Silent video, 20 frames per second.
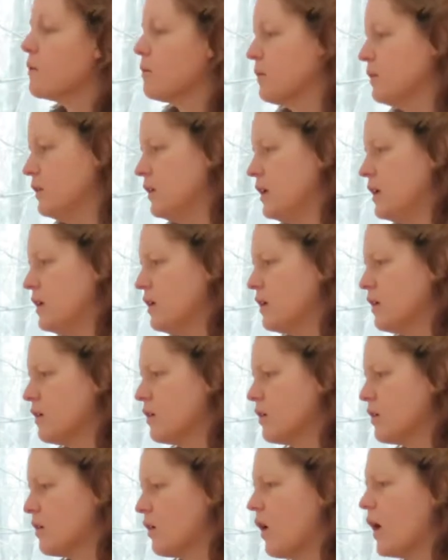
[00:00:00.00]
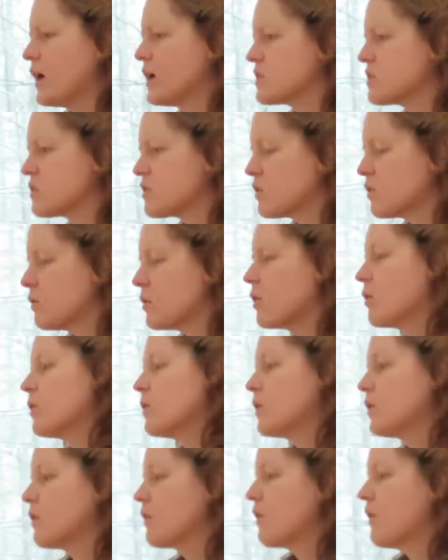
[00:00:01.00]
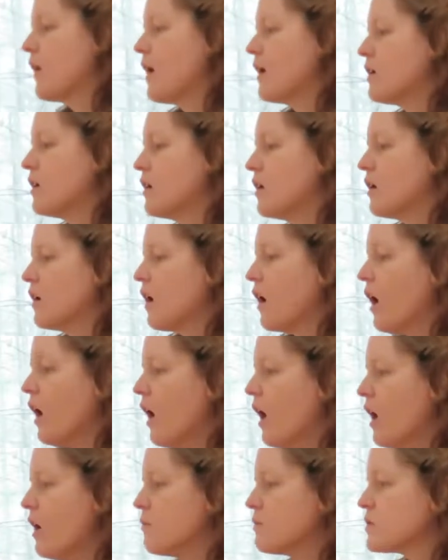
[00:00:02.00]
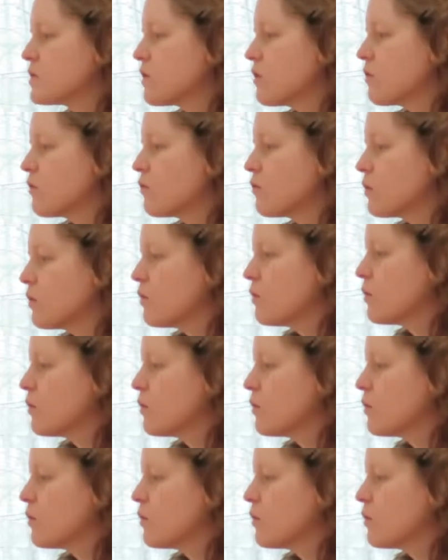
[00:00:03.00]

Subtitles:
we really, I guess it's a little bit earlier than that. So